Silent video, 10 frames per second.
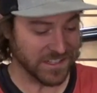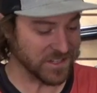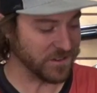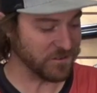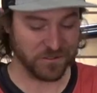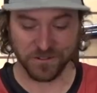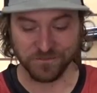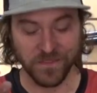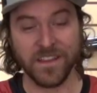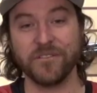This unit
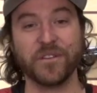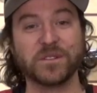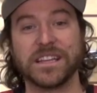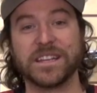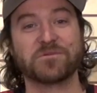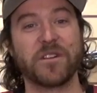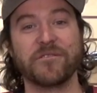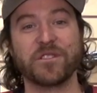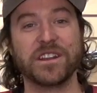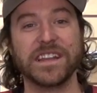will fill tanks
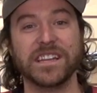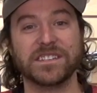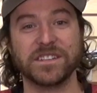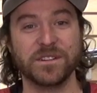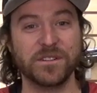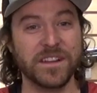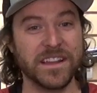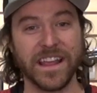whenever you need it to.